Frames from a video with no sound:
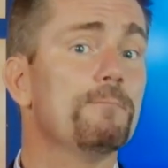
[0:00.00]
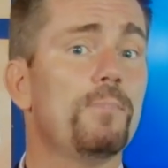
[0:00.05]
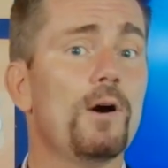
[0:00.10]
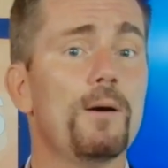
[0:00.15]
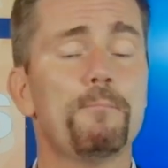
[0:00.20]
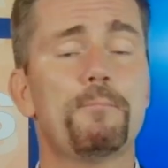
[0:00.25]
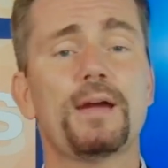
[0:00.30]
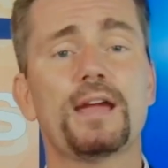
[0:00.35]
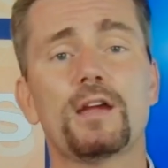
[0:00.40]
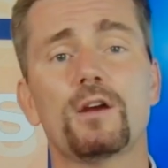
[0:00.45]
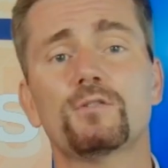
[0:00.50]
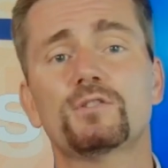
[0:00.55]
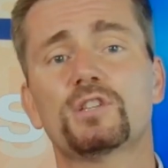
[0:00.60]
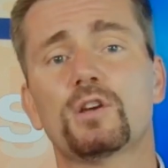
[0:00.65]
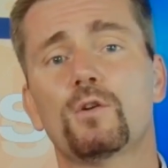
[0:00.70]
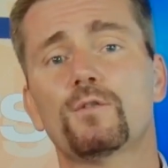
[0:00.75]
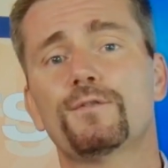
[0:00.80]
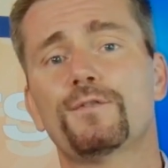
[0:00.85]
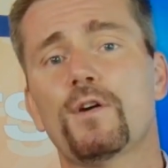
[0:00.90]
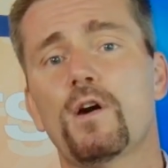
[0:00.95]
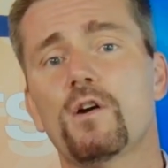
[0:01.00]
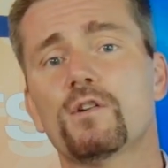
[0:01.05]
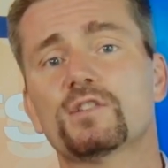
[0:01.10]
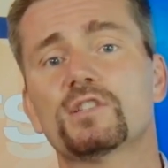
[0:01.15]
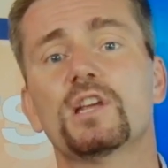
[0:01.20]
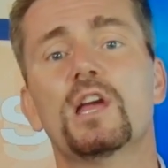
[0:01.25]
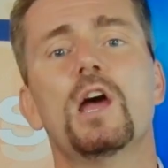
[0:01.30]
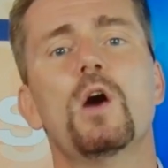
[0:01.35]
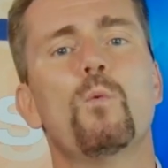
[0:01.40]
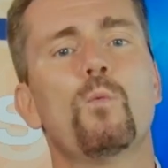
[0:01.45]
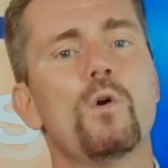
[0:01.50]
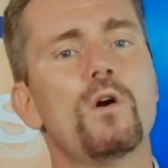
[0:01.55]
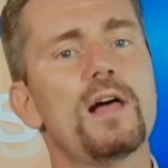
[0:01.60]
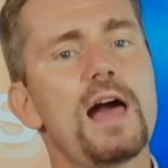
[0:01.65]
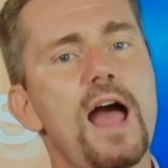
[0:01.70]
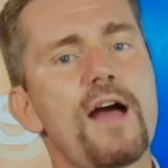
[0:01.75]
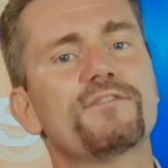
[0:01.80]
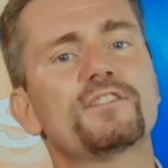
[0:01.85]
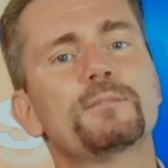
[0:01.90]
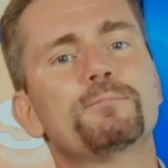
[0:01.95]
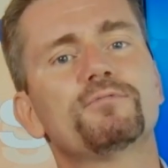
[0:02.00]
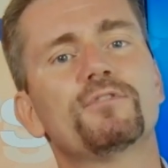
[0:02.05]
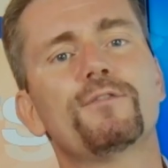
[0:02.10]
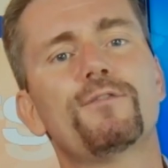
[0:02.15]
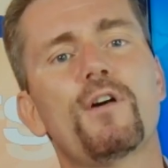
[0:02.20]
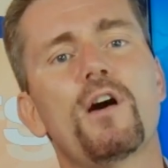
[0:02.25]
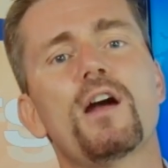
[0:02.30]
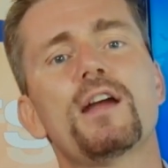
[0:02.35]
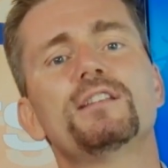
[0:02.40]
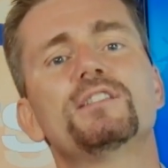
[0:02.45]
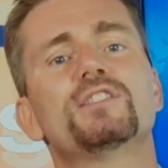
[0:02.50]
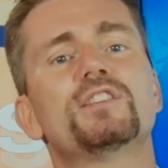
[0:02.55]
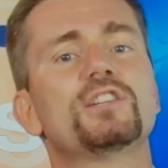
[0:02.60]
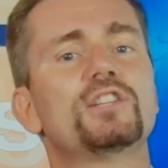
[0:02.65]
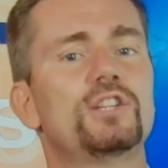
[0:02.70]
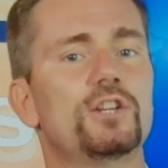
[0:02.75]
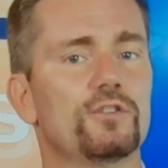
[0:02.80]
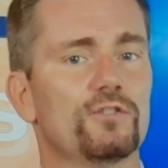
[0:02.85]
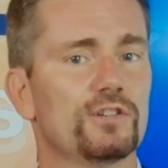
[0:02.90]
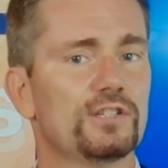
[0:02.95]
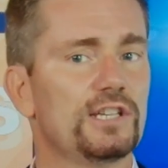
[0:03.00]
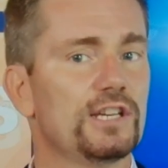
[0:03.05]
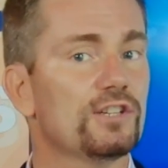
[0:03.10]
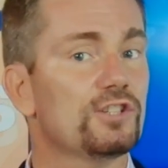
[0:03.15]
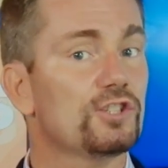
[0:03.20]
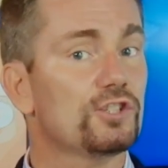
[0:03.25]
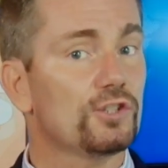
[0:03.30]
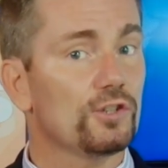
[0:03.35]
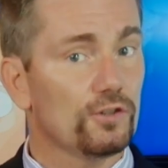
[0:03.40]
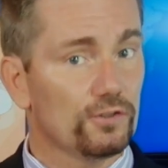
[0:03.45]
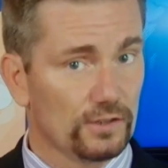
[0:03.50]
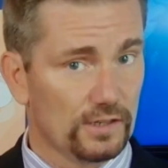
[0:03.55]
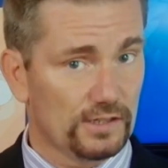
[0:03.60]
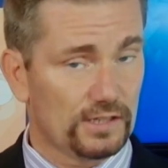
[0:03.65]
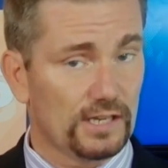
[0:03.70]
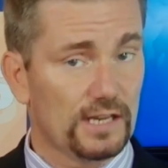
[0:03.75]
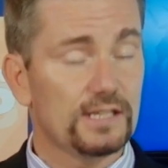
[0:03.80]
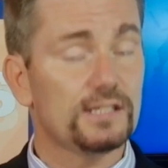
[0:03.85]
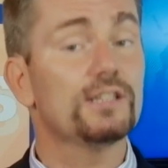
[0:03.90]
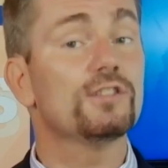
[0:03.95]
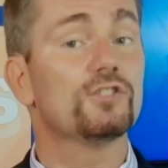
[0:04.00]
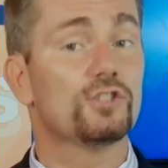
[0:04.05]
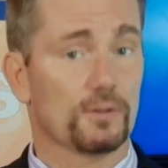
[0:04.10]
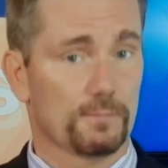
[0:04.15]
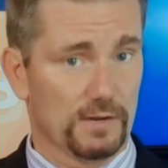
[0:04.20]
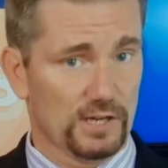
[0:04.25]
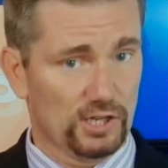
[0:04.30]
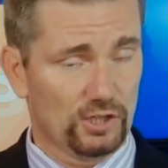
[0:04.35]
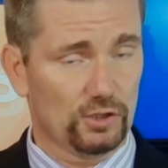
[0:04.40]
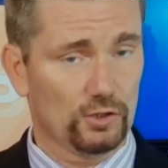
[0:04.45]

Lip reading: Pompeo told Fox, "We'll have to provide security assurances to be